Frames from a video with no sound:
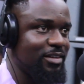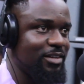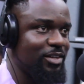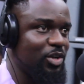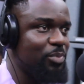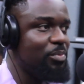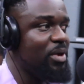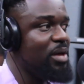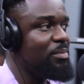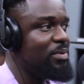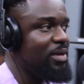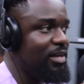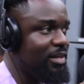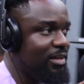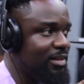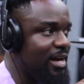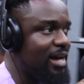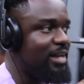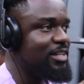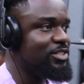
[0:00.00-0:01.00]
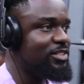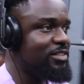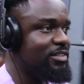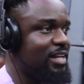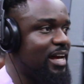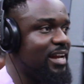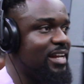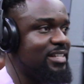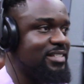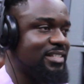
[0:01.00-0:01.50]
You know, maybe that
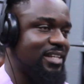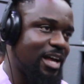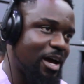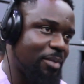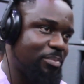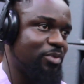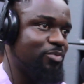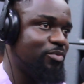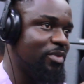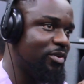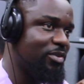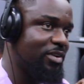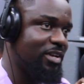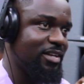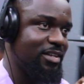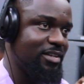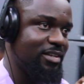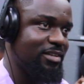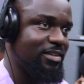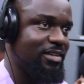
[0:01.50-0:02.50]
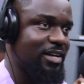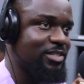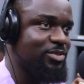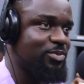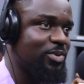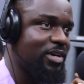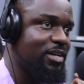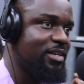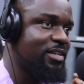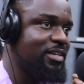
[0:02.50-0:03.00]
doesn't happen regularly. That's
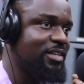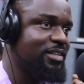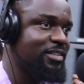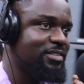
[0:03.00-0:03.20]
why.